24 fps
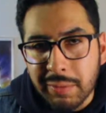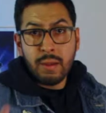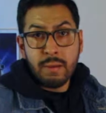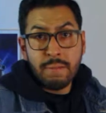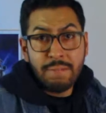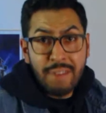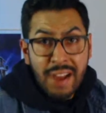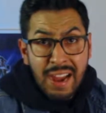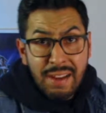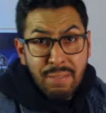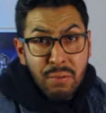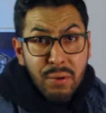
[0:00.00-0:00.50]

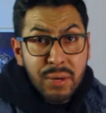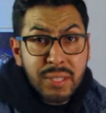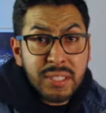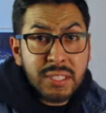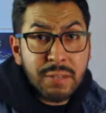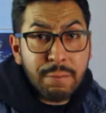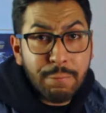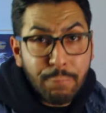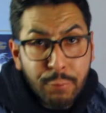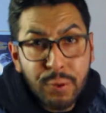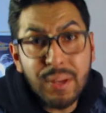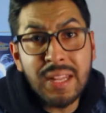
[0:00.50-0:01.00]
Fiverr is a
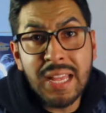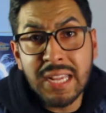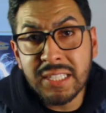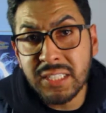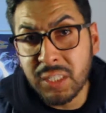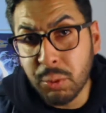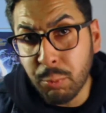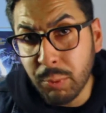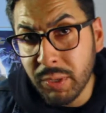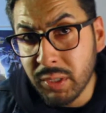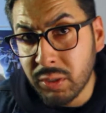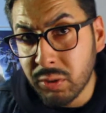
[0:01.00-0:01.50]

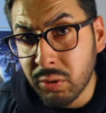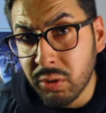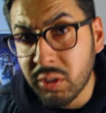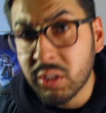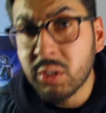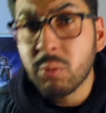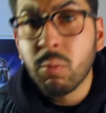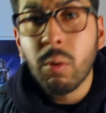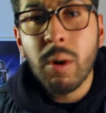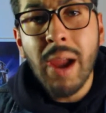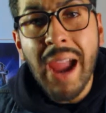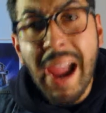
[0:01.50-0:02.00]
freelancing resource
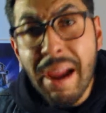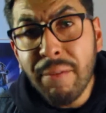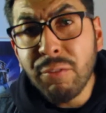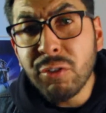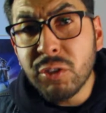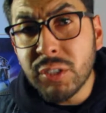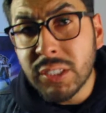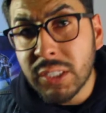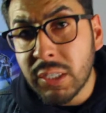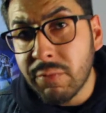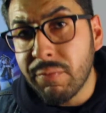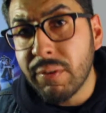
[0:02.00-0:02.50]
where average
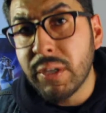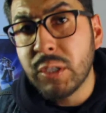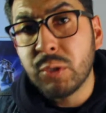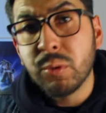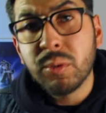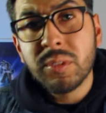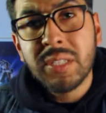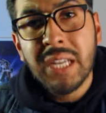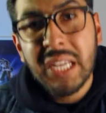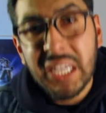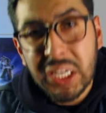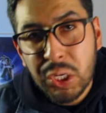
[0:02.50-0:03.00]
individuals
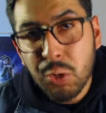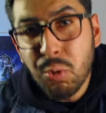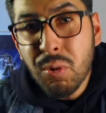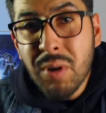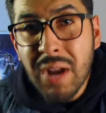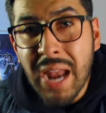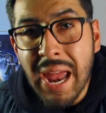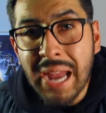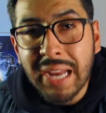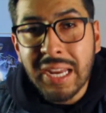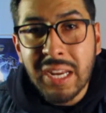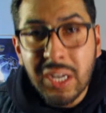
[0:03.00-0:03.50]
like you and
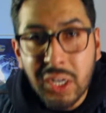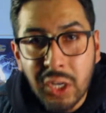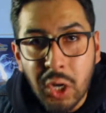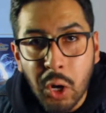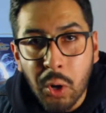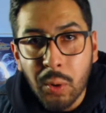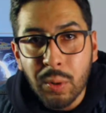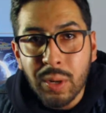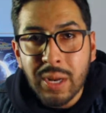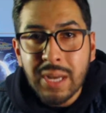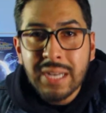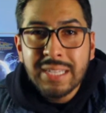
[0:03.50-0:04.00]
I can
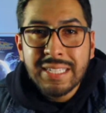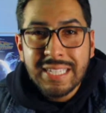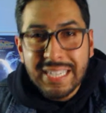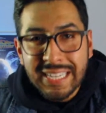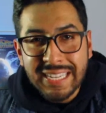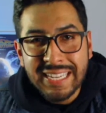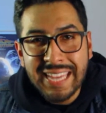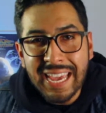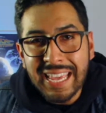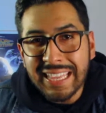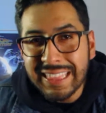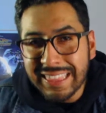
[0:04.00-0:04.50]
go to
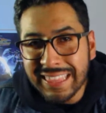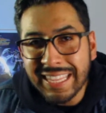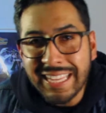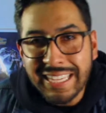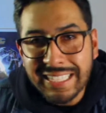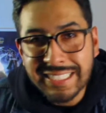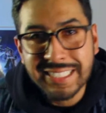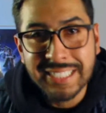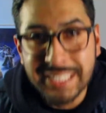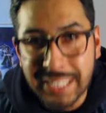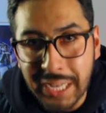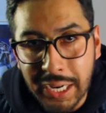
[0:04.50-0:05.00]
get
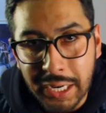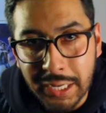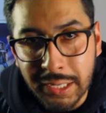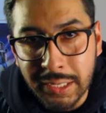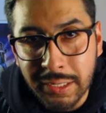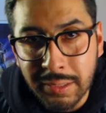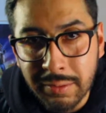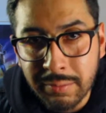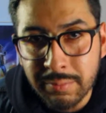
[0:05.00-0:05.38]
things done.